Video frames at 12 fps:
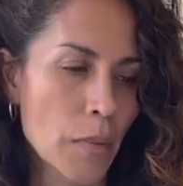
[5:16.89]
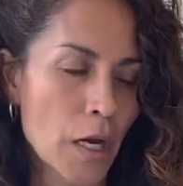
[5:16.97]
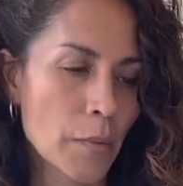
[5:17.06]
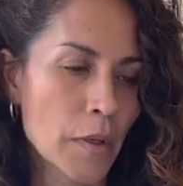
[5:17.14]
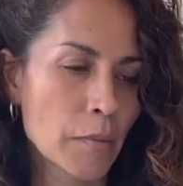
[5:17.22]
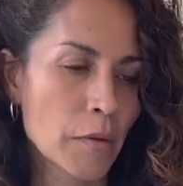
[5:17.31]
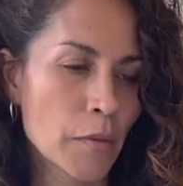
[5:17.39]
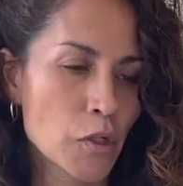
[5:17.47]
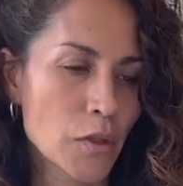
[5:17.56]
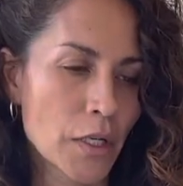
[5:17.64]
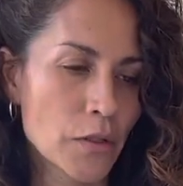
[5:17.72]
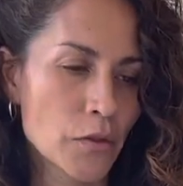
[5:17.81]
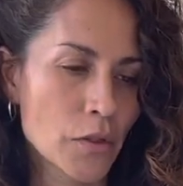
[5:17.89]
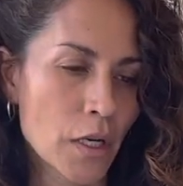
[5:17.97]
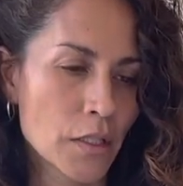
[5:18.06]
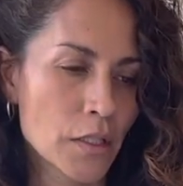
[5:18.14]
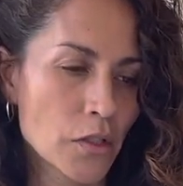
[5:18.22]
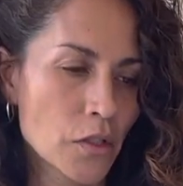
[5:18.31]
Proud people may try to
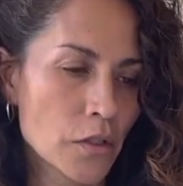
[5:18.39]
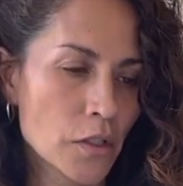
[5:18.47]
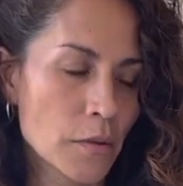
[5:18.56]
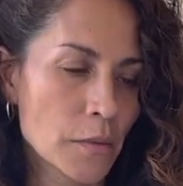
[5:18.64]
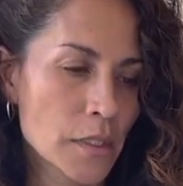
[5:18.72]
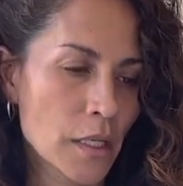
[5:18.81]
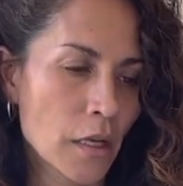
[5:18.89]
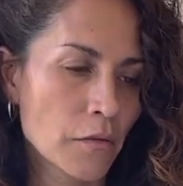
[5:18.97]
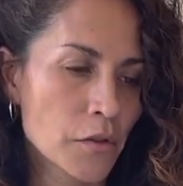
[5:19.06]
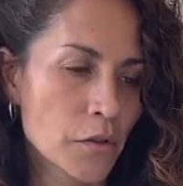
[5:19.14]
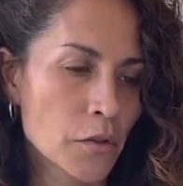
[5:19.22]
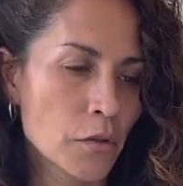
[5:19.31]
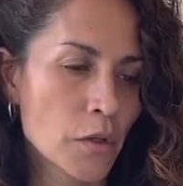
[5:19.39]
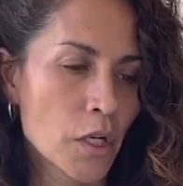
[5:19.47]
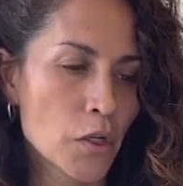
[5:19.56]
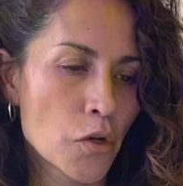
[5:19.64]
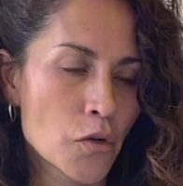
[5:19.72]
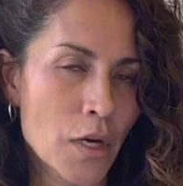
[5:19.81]
draw attention to themselves through
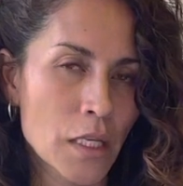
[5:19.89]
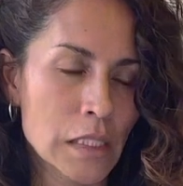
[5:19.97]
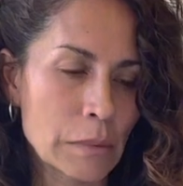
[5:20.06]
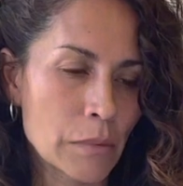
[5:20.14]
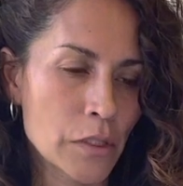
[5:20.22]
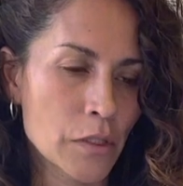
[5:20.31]
dress,